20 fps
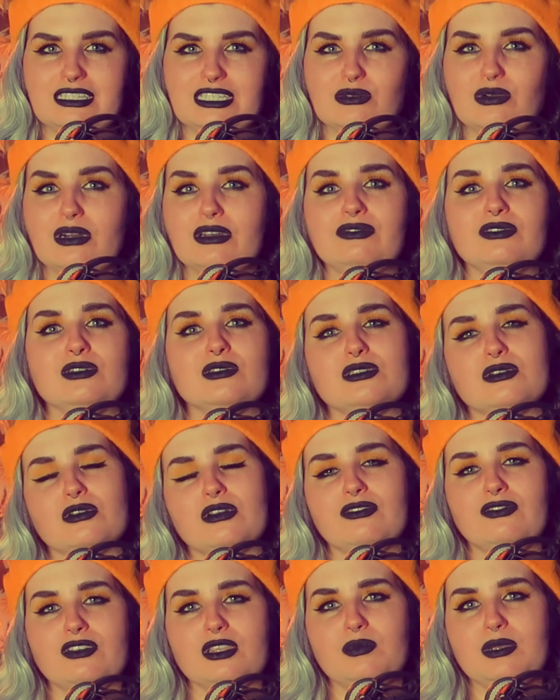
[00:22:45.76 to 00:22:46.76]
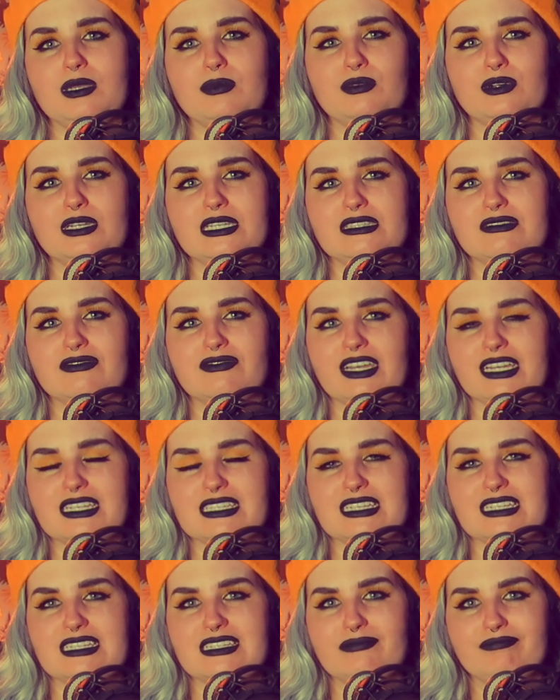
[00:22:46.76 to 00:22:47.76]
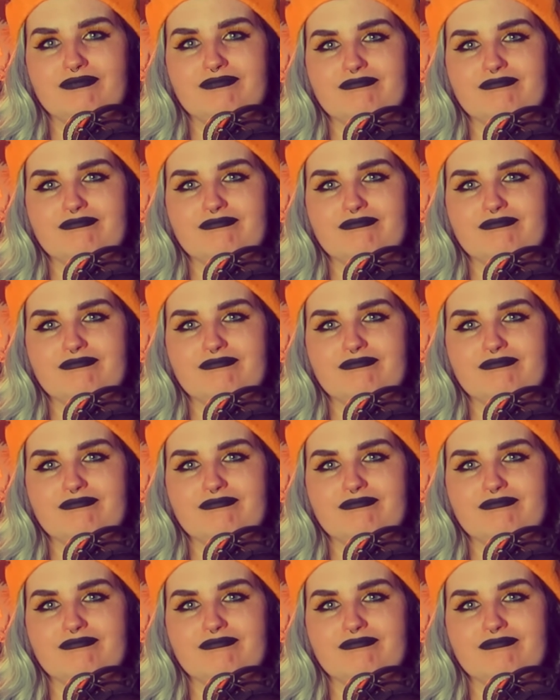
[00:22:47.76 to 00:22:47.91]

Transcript: Do I feel sorry for the people he's affected?